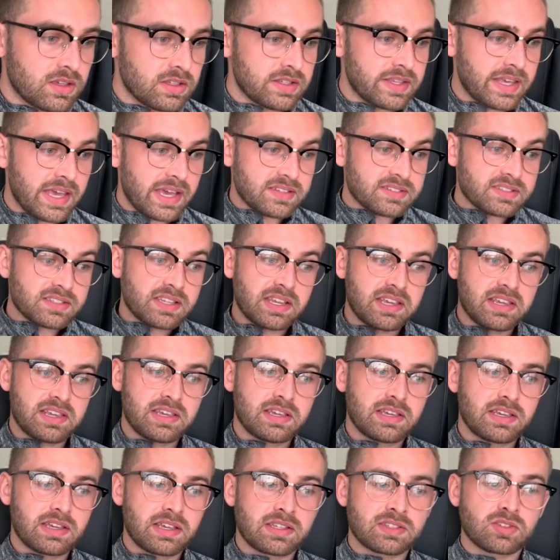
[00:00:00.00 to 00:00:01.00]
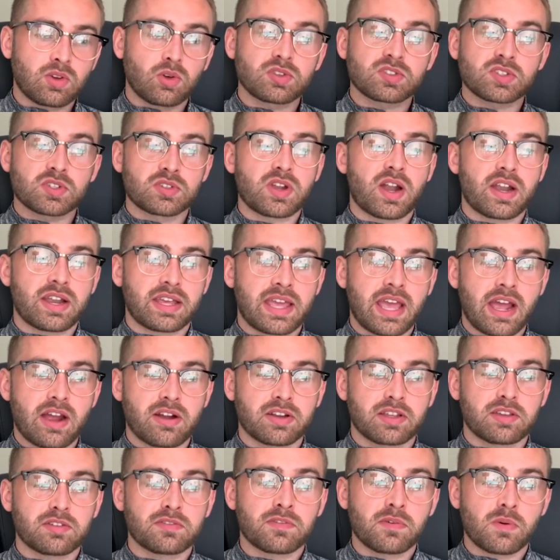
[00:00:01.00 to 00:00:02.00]
Guestie is also not
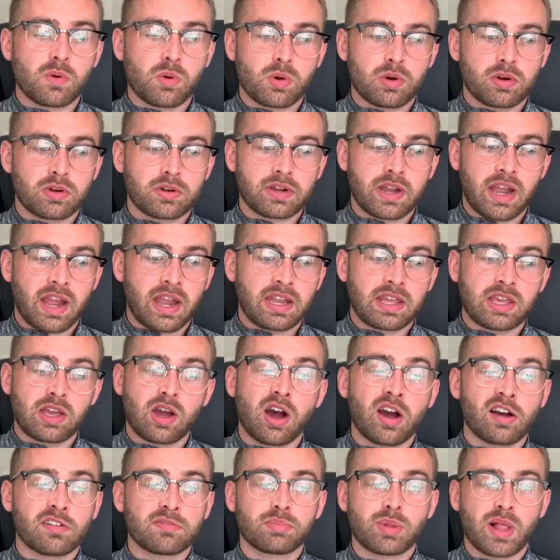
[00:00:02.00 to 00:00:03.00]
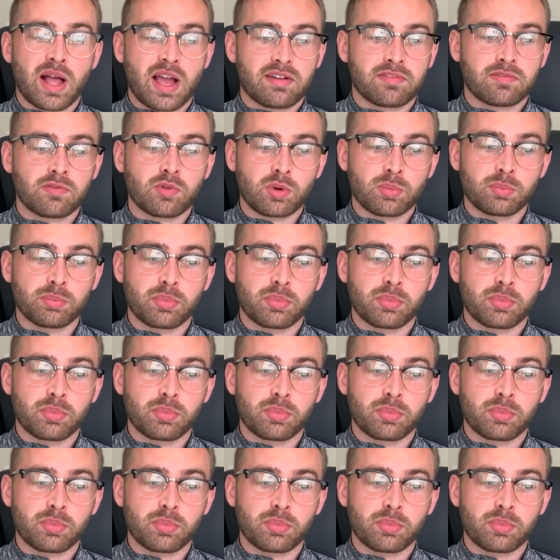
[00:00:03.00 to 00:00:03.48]
accounting for any off-platform